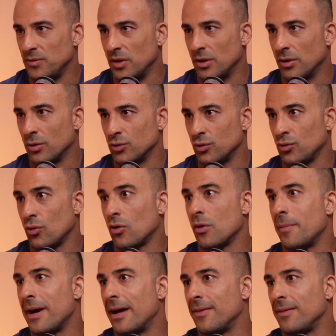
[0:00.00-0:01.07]
to talk
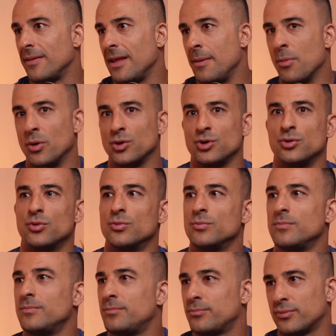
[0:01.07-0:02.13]
about emotional